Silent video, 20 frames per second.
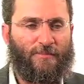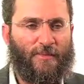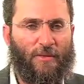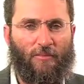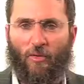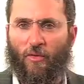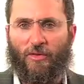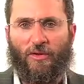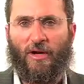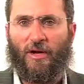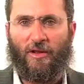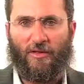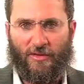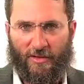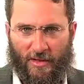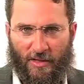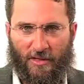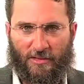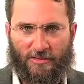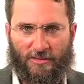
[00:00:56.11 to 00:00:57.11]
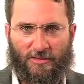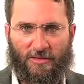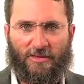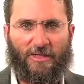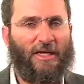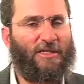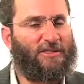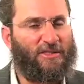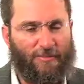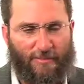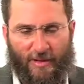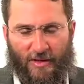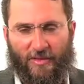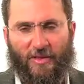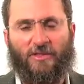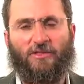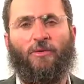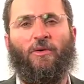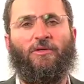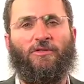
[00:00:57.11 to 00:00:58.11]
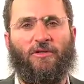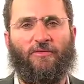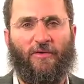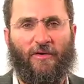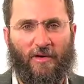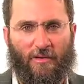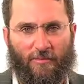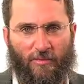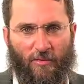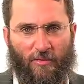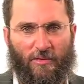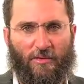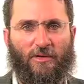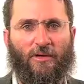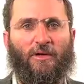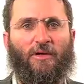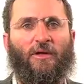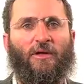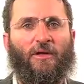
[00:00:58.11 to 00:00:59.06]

more than anything else. Yes, the big things are also very important.